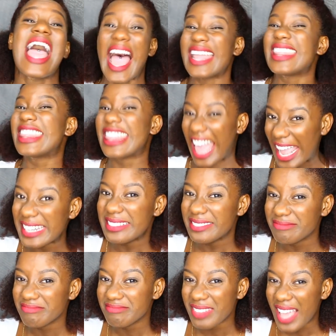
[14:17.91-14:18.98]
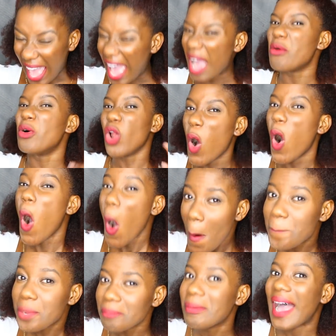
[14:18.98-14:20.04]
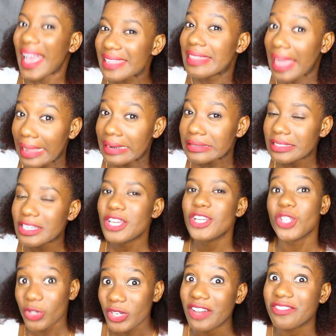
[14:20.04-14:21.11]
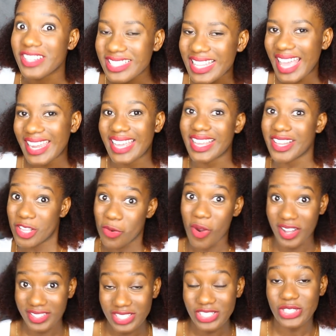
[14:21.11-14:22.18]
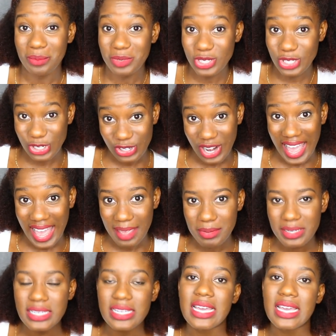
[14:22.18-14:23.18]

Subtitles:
and then I will hope by then you would have decided that you want to subscribe,